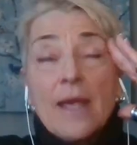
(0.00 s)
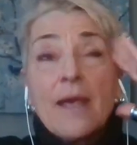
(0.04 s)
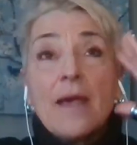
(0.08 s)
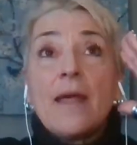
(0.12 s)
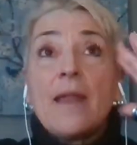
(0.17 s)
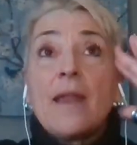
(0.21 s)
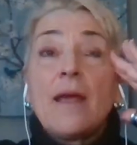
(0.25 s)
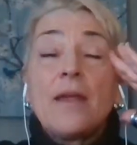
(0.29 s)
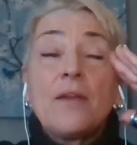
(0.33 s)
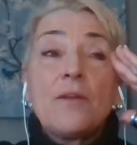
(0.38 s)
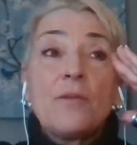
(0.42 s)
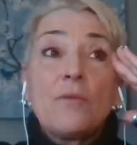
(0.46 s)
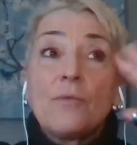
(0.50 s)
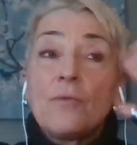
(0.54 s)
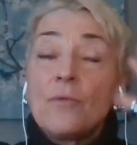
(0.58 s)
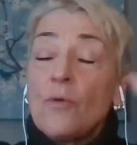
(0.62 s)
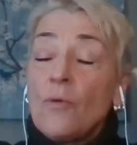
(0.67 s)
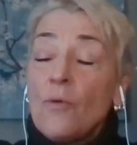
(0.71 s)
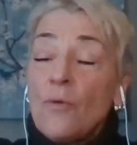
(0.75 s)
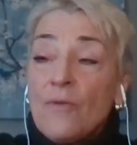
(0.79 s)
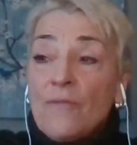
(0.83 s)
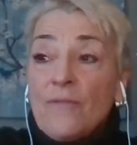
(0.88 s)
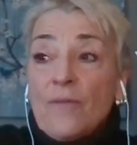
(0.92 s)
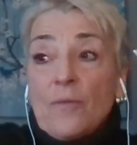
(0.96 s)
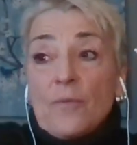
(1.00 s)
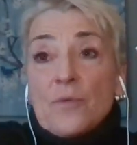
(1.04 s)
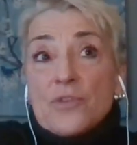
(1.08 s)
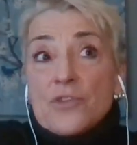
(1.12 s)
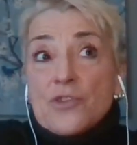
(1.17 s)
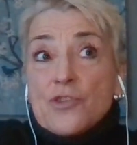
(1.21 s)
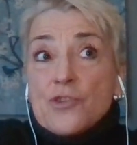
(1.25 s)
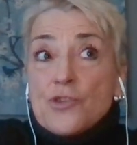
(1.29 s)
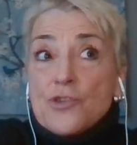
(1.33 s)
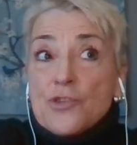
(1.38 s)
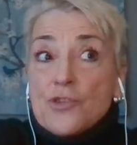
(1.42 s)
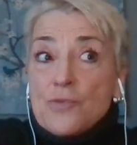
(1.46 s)
And I don't know if it
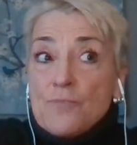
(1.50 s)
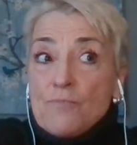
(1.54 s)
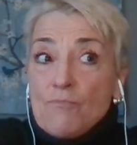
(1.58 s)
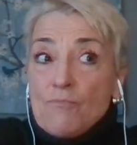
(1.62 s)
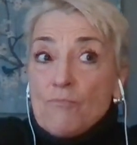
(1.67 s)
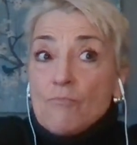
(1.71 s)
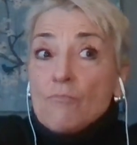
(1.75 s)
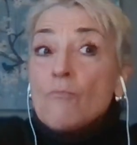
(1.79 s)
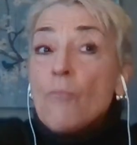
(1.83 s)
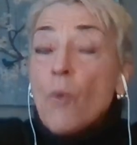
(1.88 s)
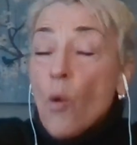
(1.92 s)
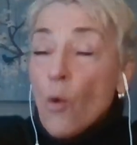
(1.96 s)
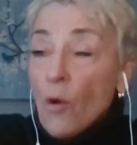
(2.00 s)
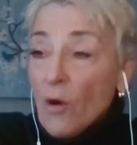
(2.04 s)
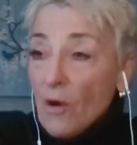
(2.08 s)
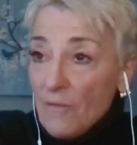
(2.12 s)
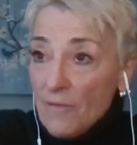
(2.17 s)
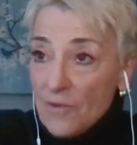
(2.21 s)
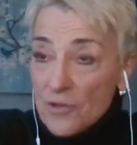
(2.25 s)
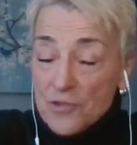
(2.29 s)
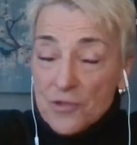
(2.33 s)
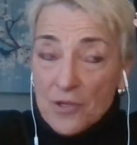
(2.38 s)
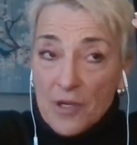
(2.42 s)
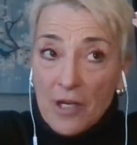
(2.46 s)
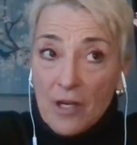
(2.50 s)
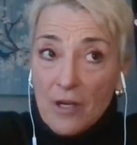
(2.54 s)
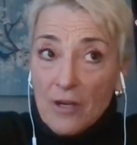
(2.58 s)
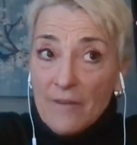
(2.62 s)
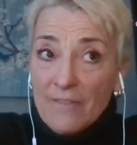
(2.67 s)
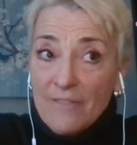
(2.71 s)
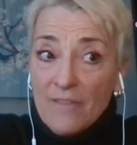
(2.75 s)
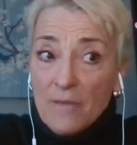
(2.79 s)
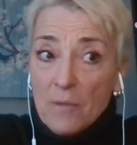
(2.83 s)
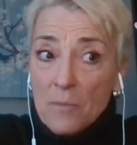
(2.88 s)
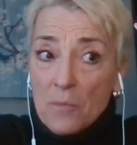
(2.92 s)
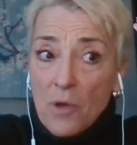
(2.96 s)
was more of a
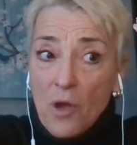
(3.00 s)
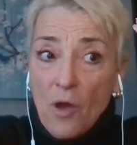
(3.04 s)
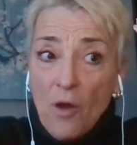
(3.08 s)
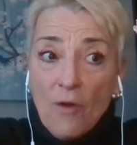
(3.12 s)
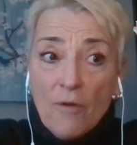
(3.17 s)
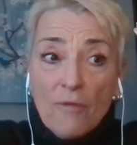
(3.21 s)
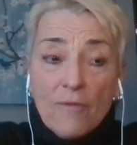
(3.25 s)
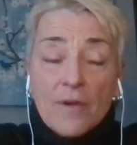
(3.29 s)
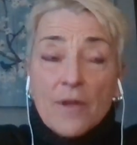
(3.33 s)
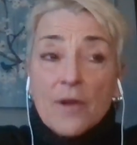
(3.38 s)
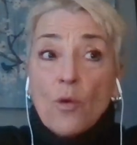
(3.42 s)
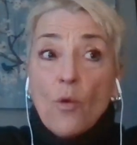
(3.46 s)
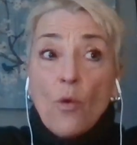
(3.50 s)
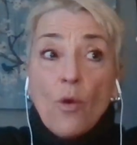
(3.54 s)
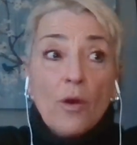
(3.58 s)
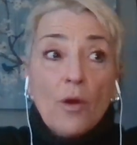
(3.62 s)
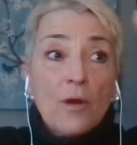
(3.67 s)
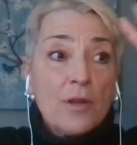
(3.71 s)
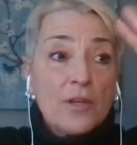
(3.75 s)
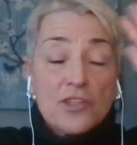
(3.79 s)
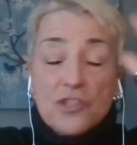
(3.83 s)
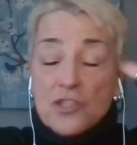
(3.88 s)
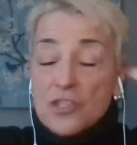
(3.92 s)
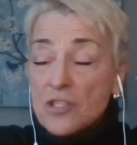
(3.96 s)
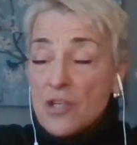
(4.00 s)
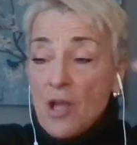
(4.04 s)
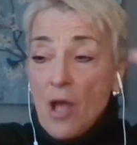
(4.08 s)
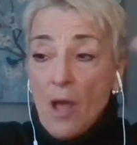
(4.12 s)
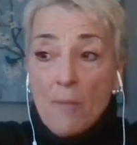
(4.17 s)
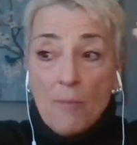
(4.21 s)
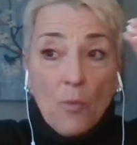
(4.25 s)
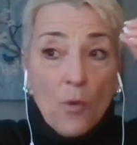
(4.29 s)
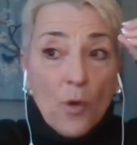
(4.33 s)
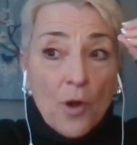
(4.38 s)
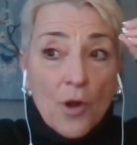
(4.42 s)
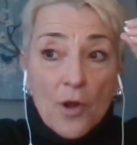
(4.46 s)
trigger from COVID or it just
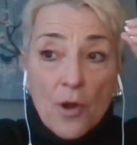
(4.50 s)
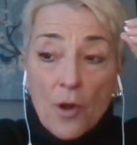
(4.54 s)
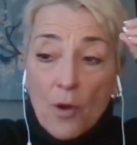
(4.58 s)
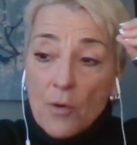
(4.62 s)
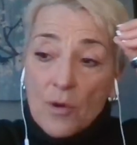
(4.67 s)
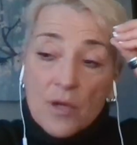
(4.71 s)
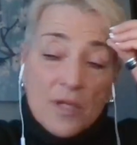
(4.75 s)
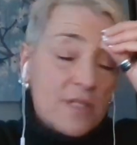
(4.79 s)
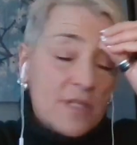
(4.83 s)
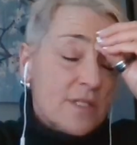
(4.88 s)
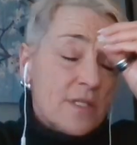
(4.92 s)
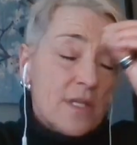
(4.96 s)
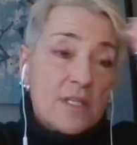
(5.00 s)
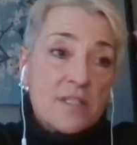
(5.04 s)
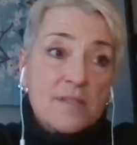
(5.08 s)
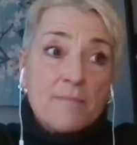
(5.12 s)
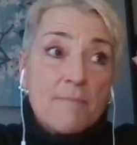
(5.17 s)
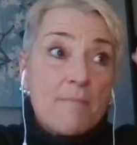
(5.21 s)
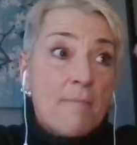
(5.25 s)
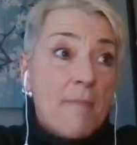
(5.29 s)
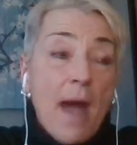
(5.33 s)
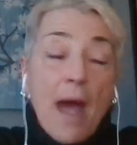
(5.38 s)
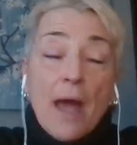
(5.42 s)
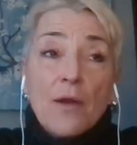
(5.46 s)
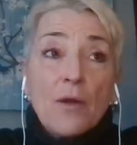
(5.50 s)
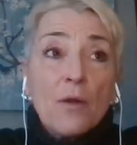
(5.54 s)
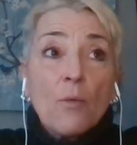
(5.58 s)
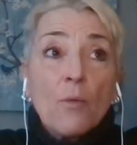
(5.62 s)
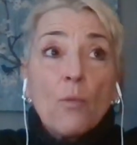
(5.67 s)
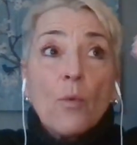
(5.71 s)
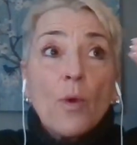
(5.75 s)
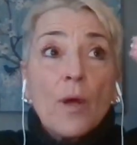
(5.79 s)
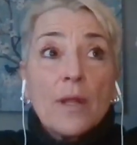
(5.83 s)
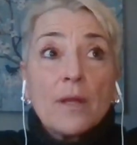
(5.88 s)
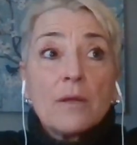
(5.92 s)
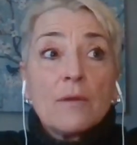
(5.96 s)
got more notice. Doesn't matter
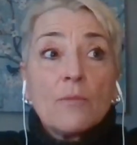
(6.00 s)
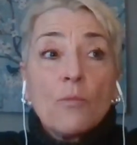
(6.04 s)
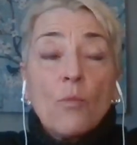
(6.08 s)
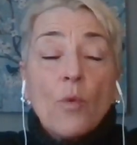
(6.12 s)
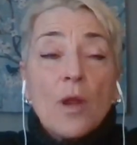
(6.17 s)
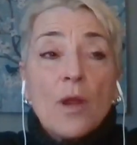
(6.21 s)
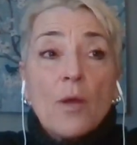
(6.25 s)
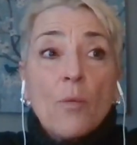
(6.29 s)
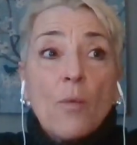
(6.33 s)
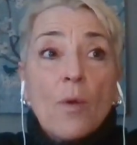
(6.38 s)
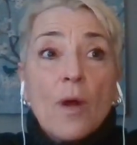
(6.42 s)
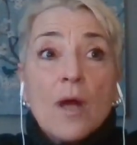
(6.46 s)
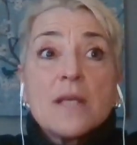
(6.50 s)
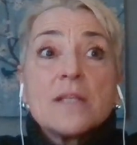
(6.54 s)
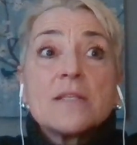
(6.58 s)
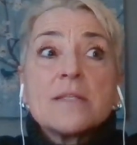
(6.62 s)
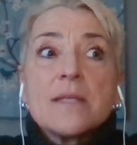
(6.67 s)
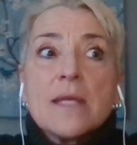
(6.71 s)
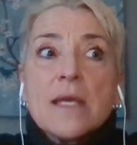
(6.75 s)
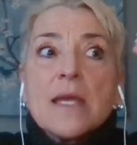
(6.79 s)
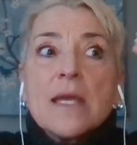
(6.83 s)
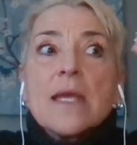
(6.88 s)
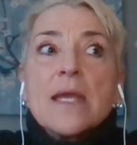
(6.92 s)
what, what it was.